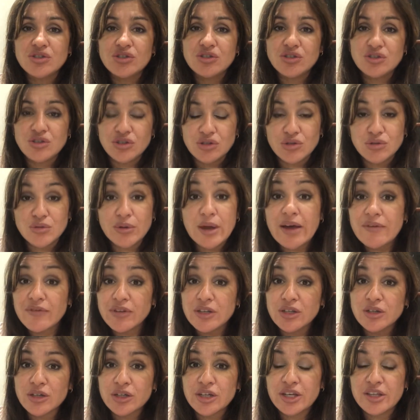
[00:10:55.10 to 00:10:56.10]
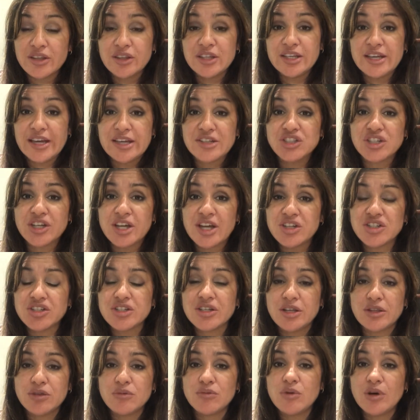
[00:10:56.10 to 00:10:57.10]
Do have a look at the Education
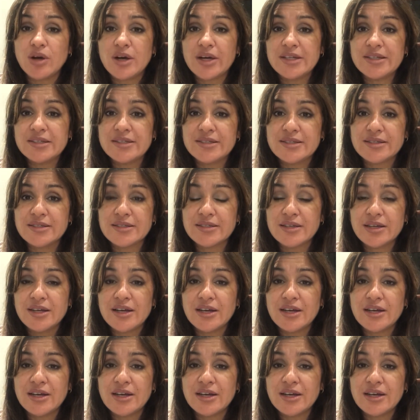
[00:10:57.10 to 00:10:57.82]
Otherwise